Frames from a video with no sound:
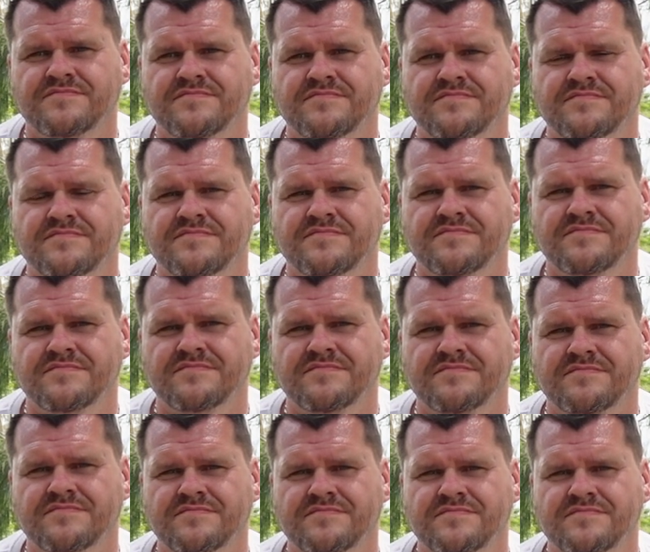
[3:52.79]

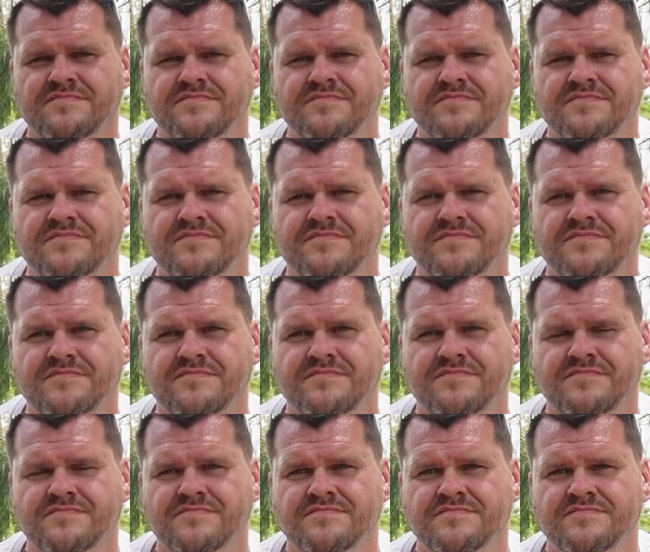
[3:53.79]

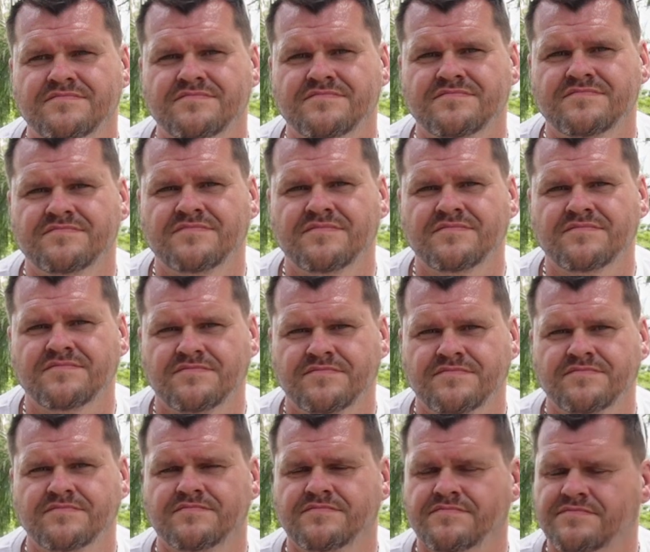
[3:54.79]

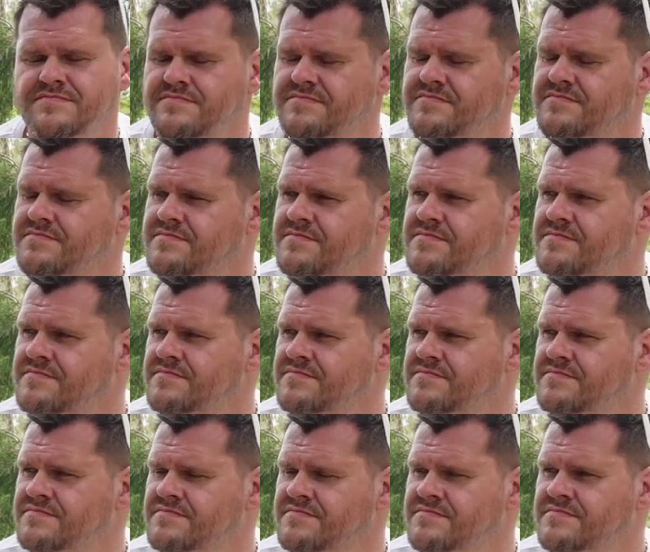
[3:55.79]

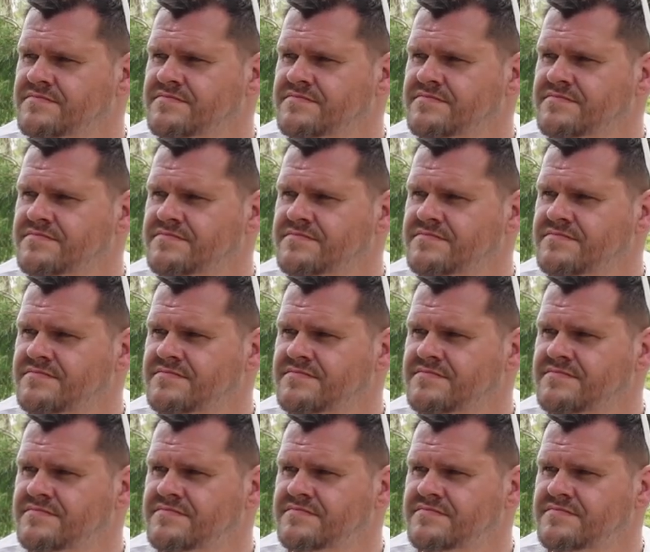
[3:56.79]

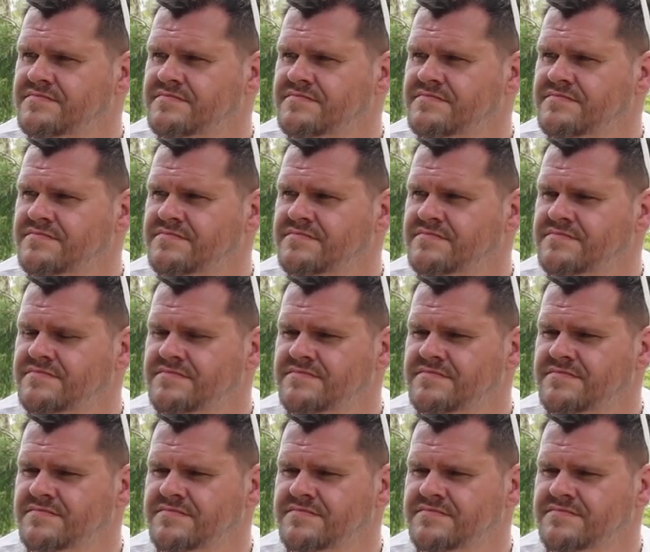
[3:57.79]

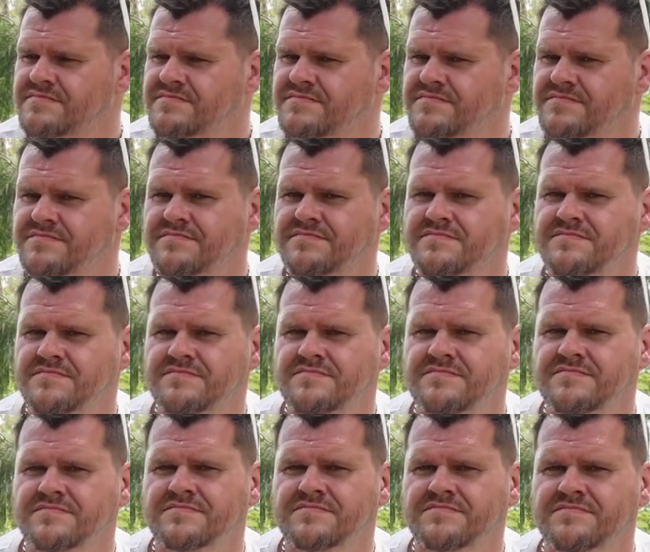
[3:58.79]

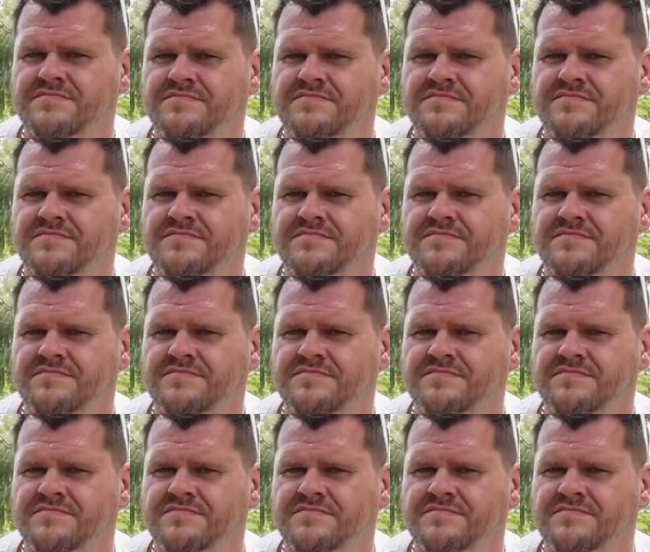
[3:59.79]
No words are spoken by the person on screen.